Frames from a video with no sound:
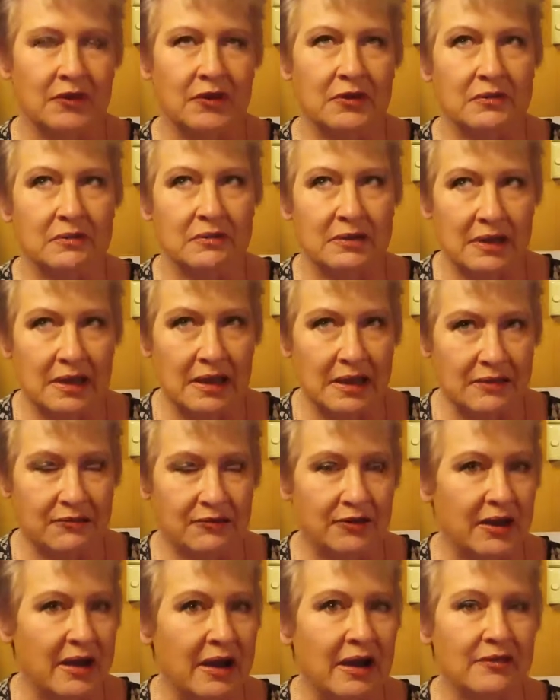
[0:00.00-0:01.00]
The
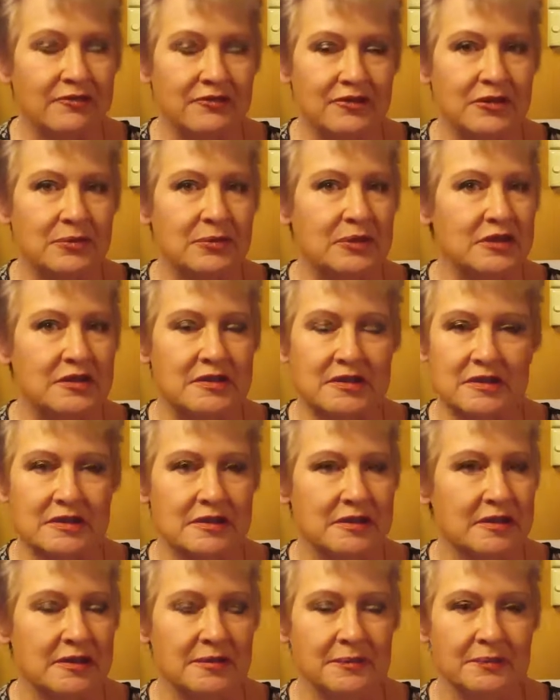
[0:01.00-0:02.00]
relief
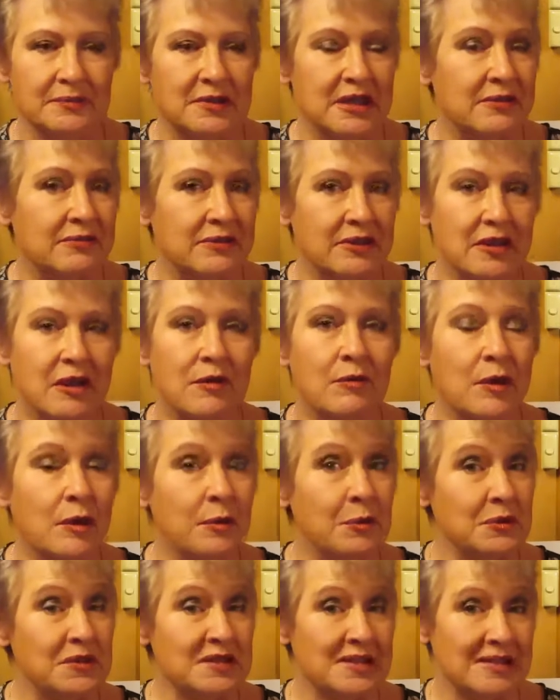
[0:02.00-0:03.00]
afterwards, even though
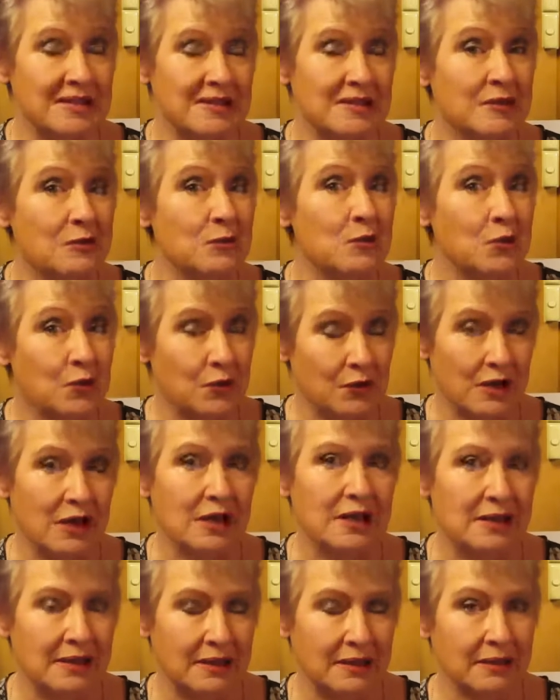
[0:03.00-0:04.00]
I was still
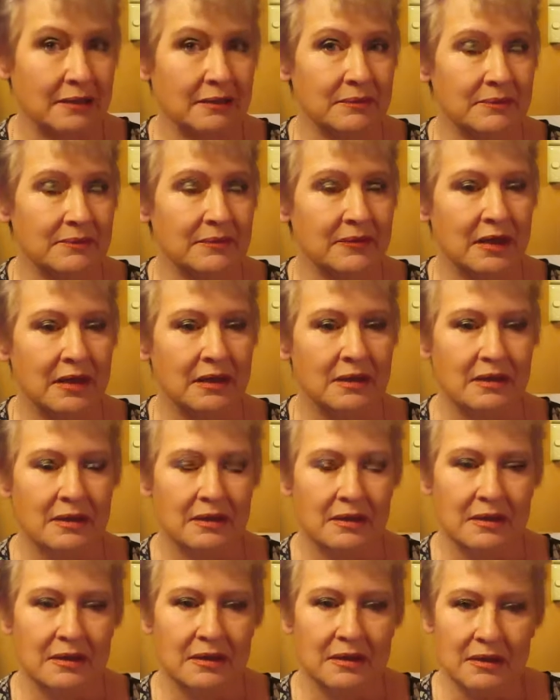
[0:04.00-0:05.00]
crying,
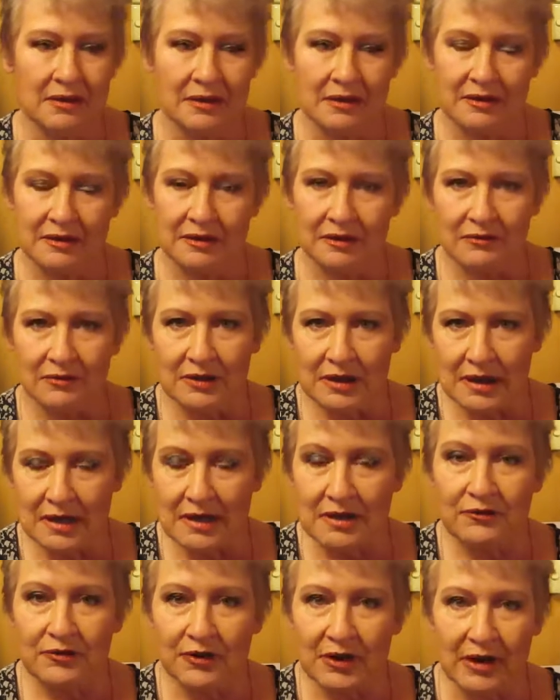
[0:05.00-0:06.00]
the
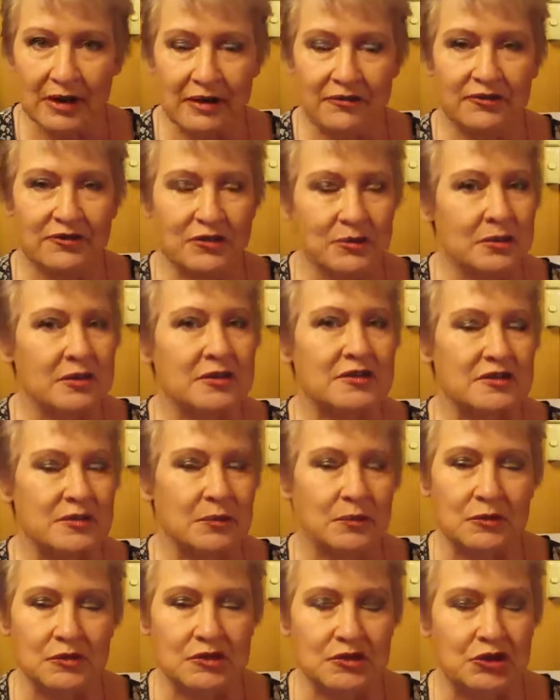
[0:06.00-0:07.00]
relief afterwards
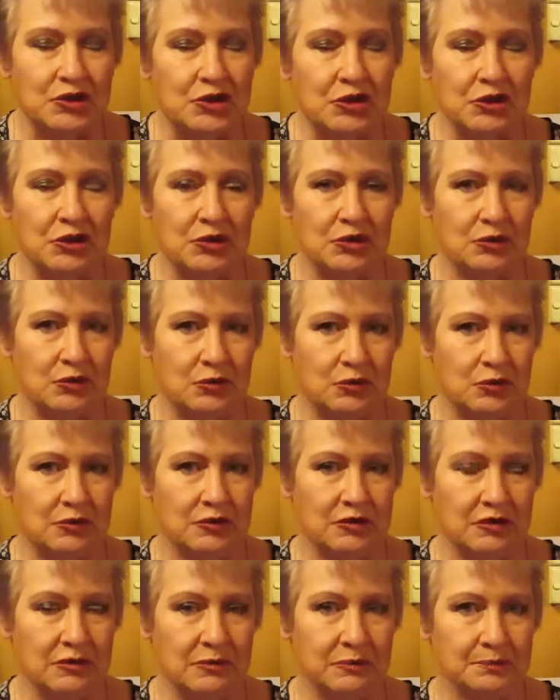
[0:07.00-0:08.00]
was
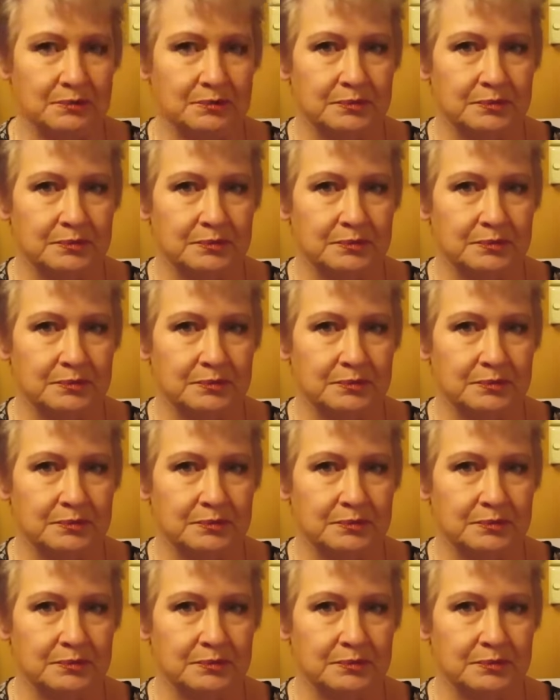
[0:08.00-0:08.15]
huge.